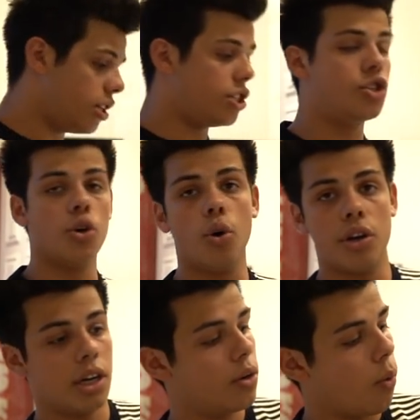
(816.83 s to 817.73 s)
these
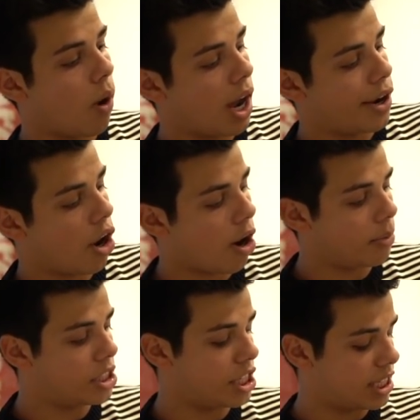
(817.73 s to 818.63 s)
Jordan 1
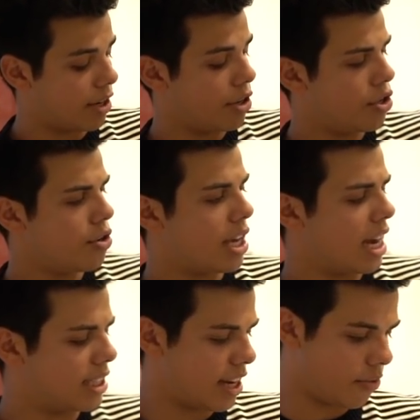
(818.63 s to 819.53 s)
homages. They're a
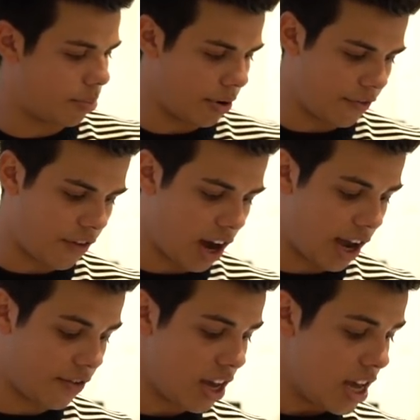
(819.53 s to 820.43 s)
UK 7.5.